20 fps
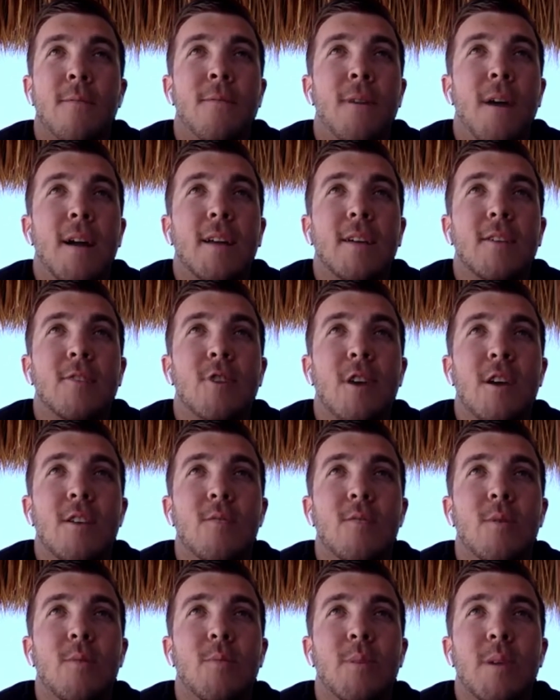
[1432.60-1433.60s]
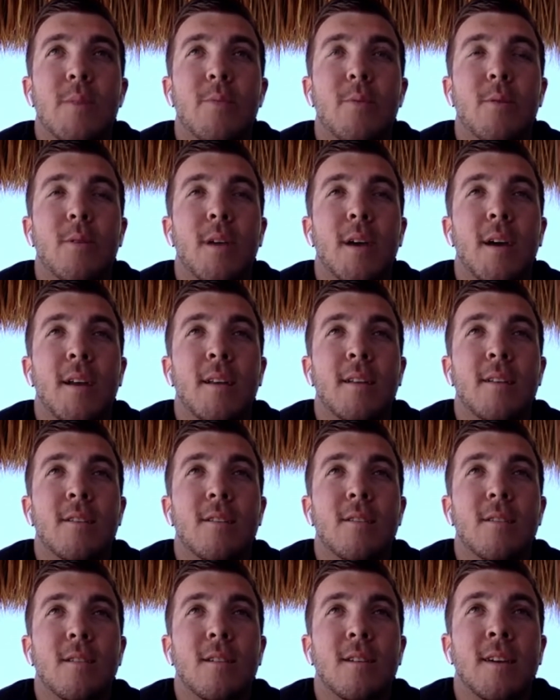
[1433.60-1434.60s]
finding genuine people that
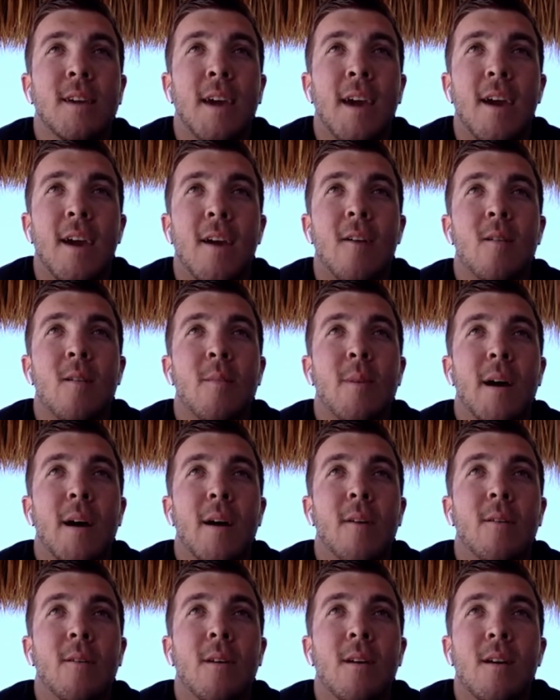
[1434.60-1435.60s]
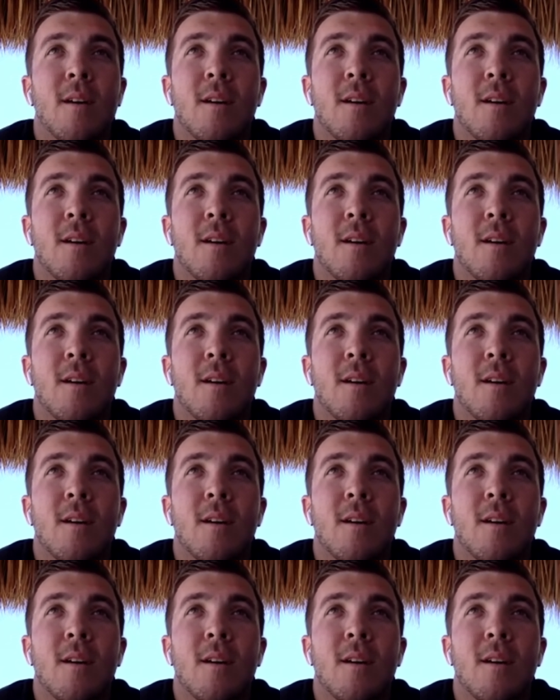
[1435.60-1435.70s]
care about